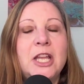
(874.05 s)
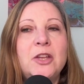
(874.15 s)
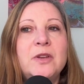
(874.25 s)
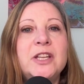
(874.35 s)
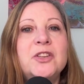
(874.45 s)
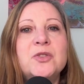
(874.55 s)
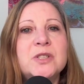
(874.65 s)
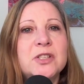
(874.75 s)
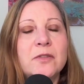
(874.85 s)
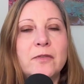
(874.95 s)
You can
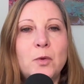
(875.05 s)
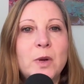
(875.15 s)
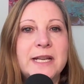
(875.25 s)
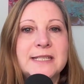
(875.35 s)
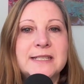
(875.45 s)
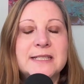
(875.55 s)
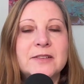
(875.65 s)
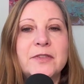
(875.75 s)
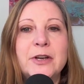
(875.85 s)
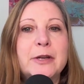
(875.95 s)
use your voice as a
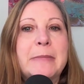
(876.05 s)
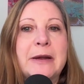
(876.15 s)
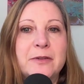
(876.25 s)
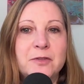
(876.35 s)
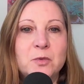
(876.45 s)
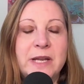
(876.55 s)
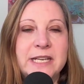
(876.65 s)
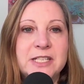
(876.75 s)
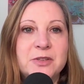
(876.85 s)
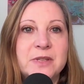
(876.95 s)
very powerful way
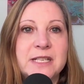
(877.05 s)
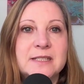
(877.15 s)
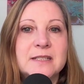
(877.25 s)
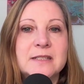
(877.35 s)
to do this.